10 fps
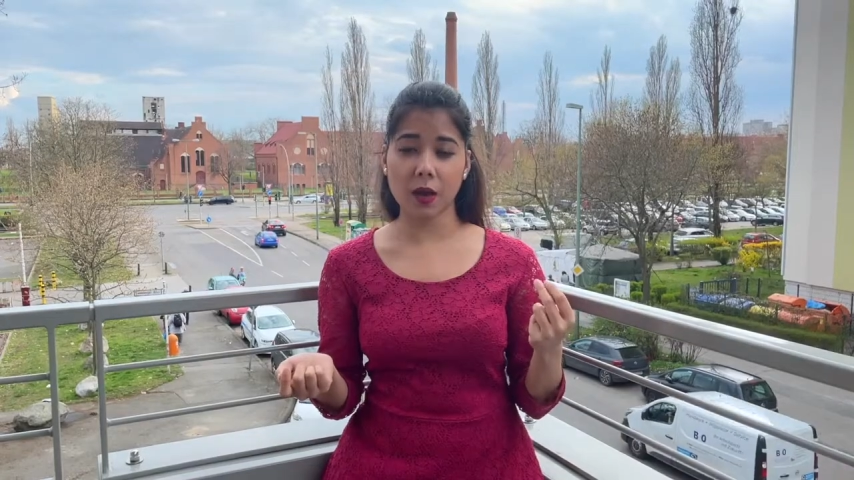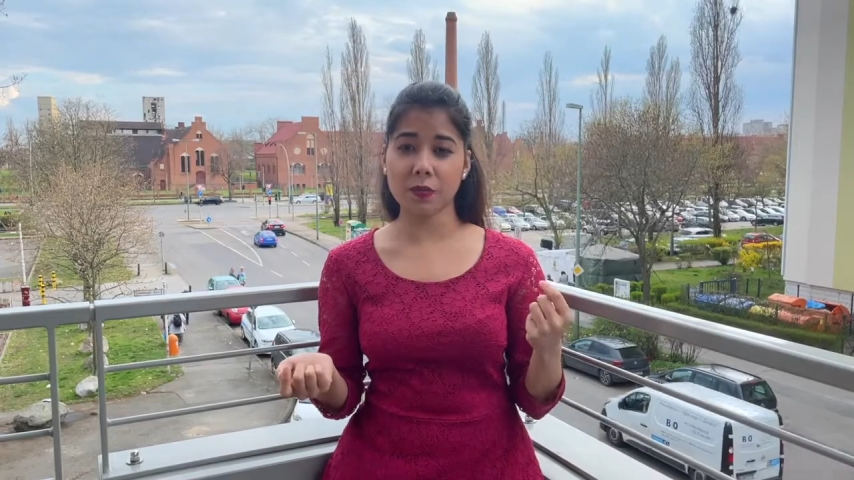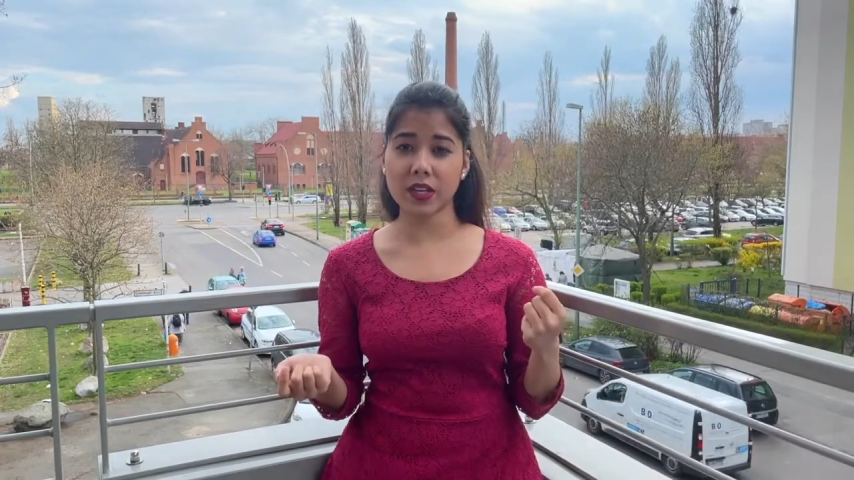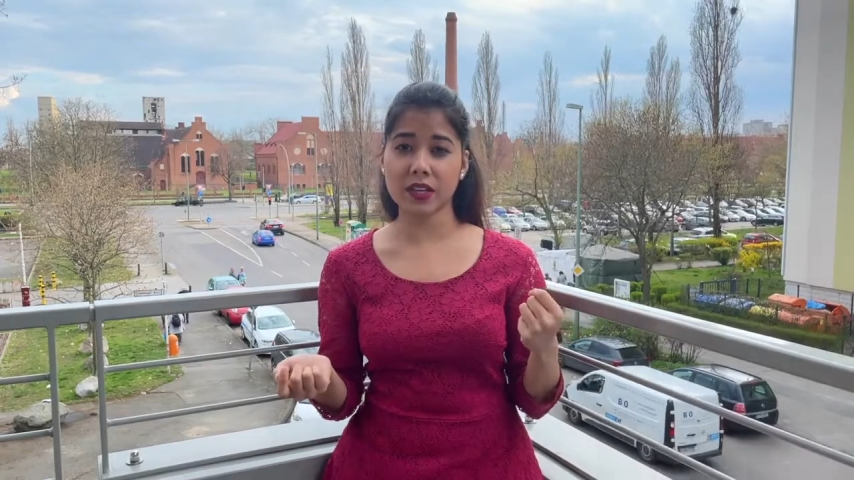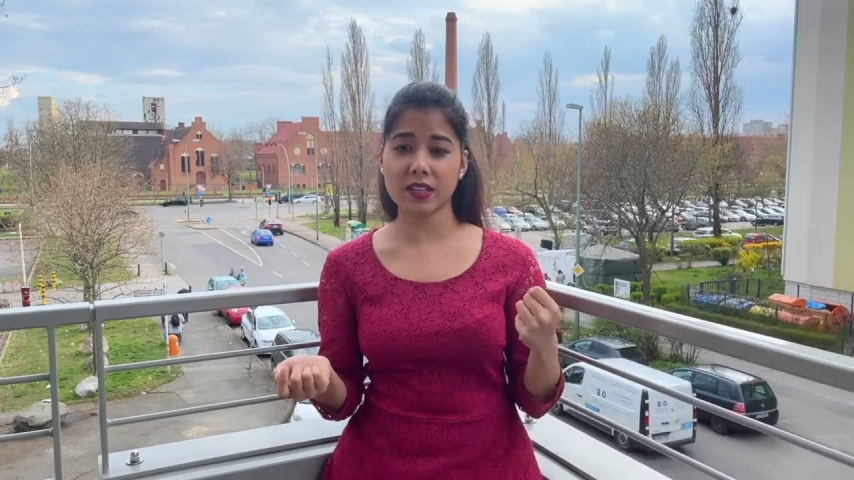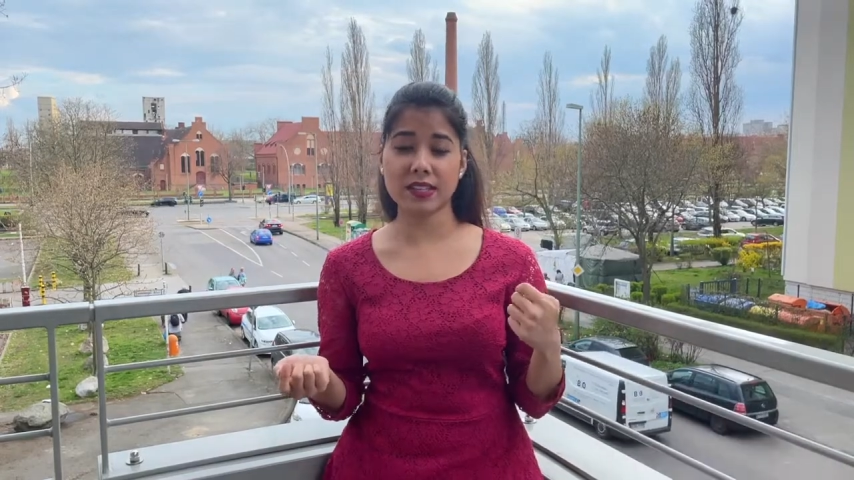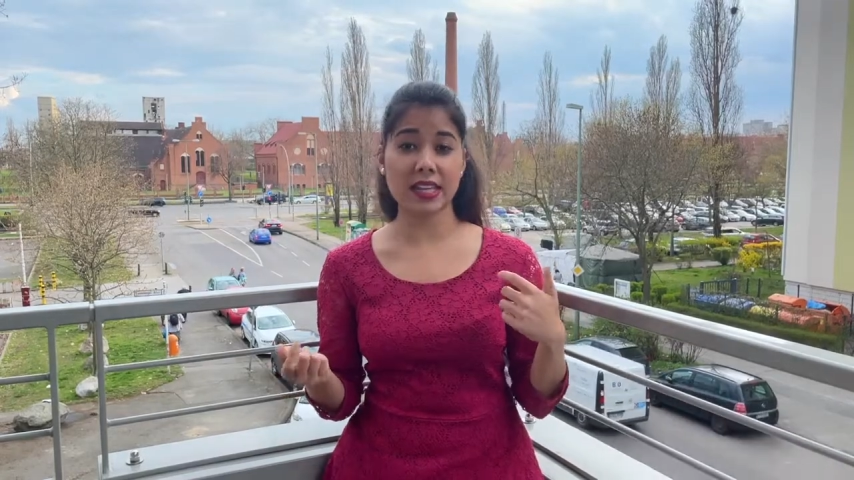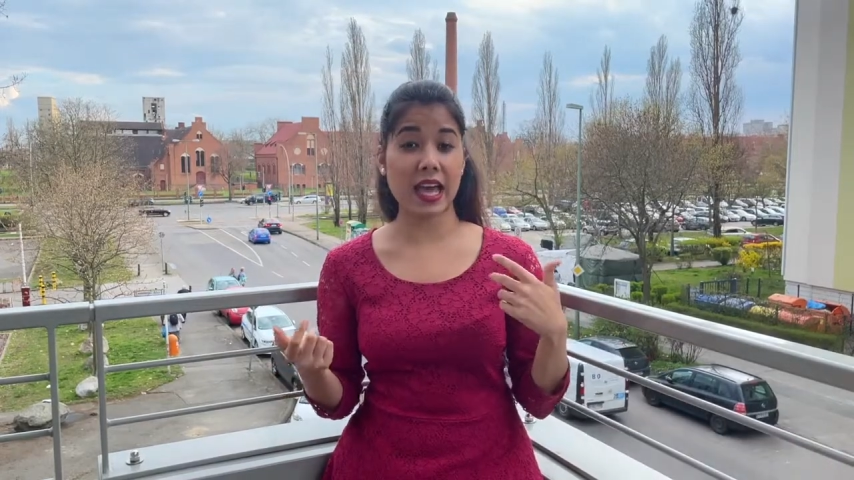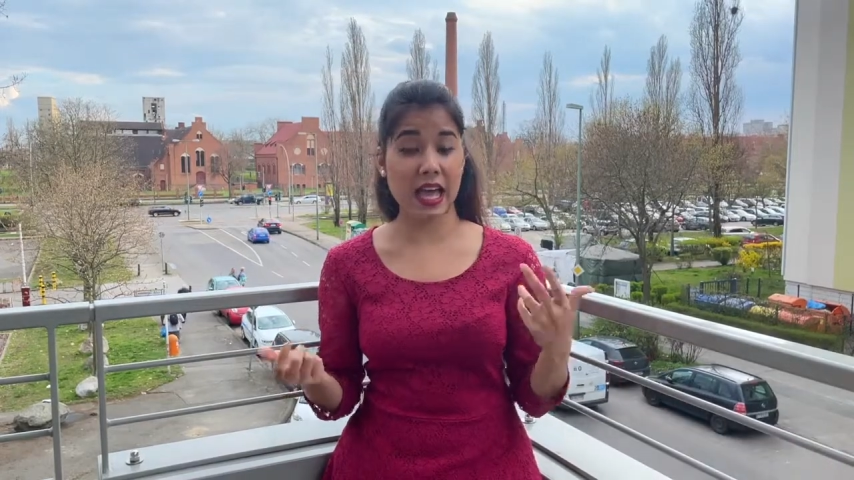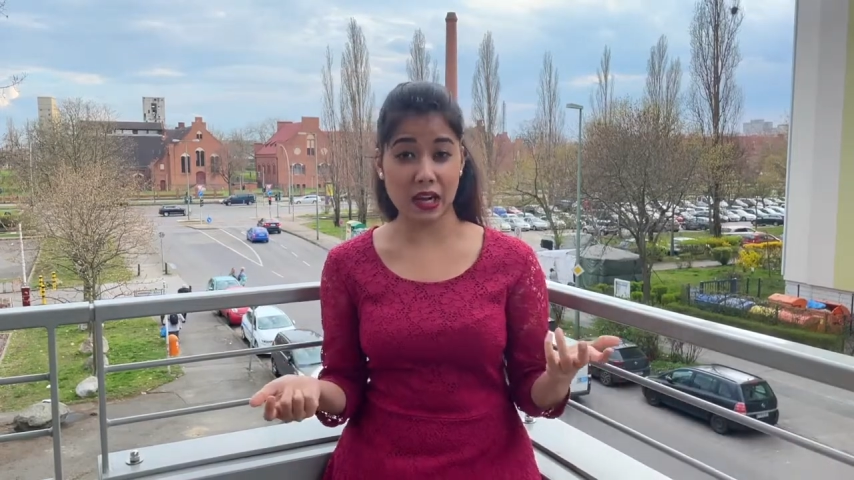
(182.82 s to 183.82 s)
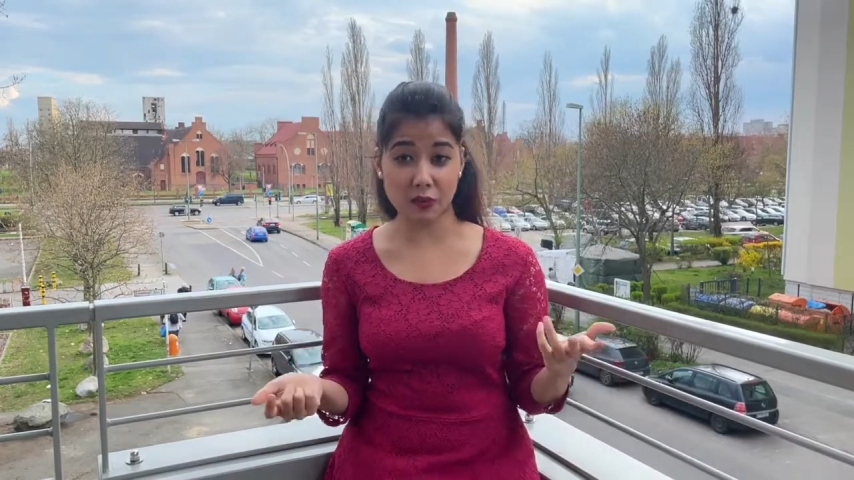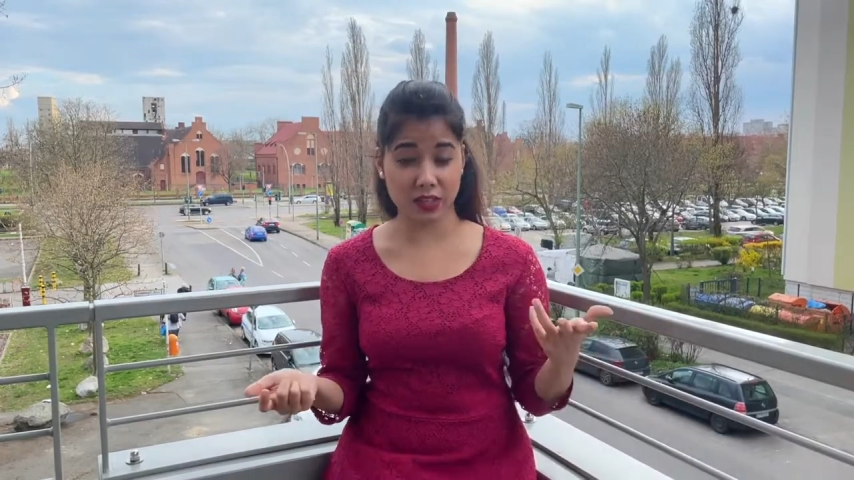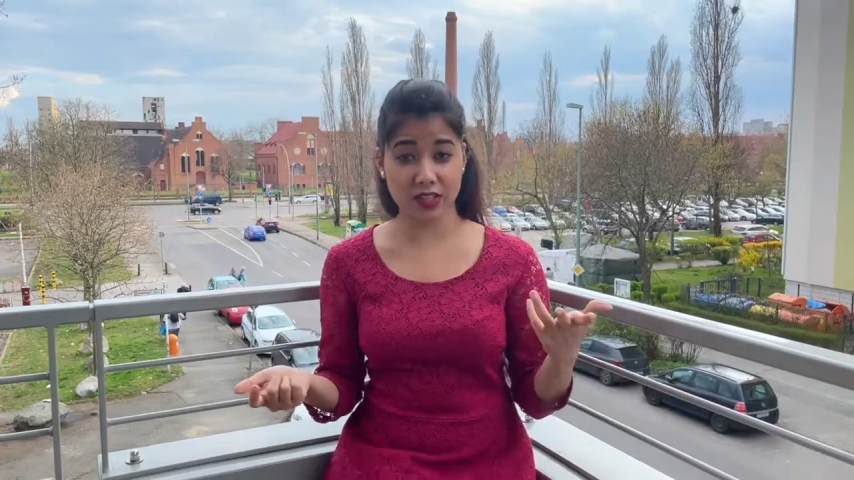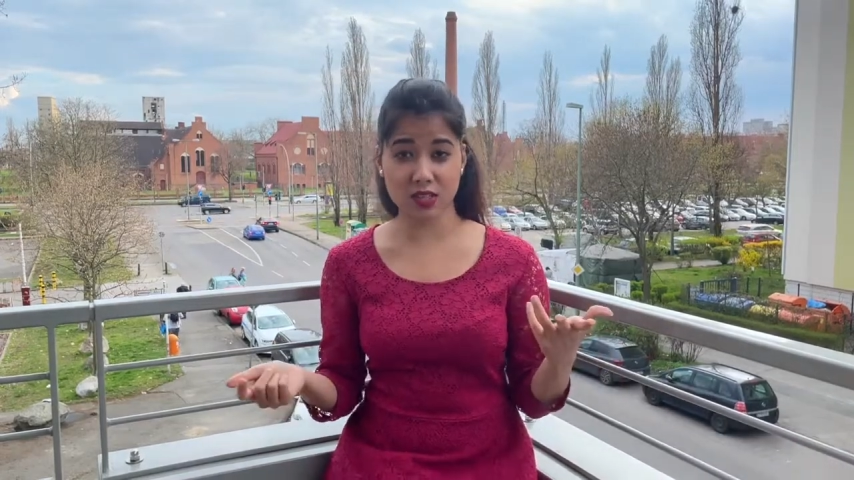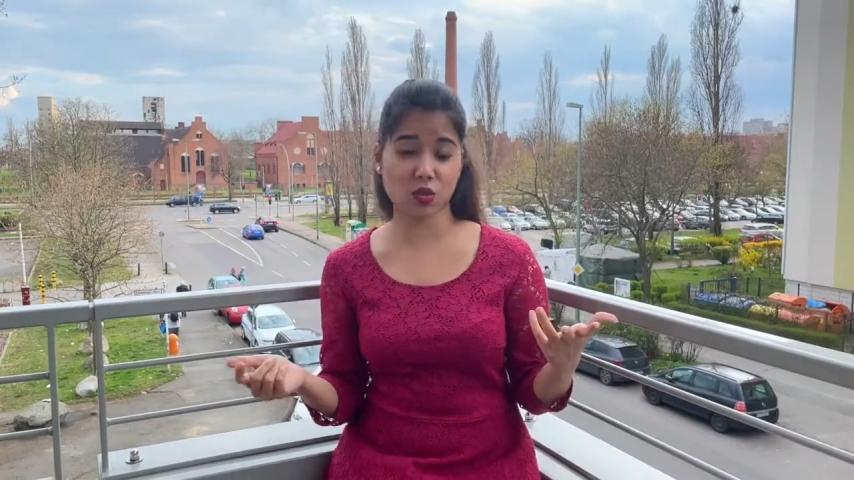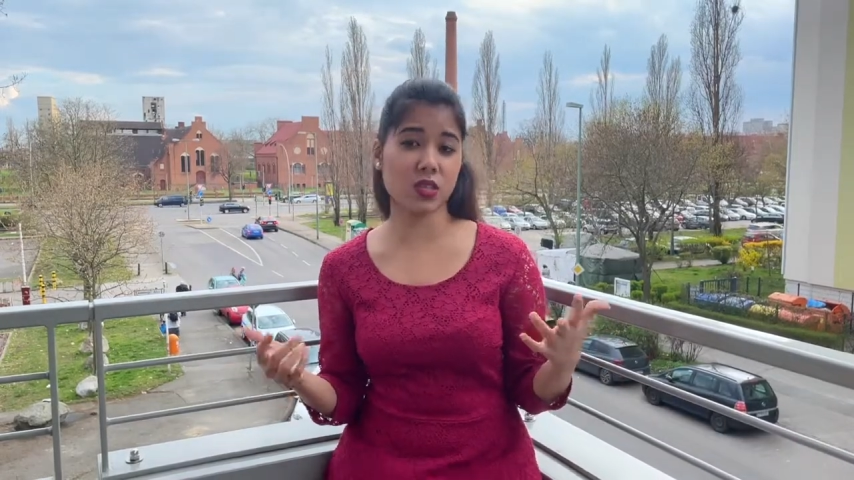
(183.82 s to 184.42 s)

there is Helvig. So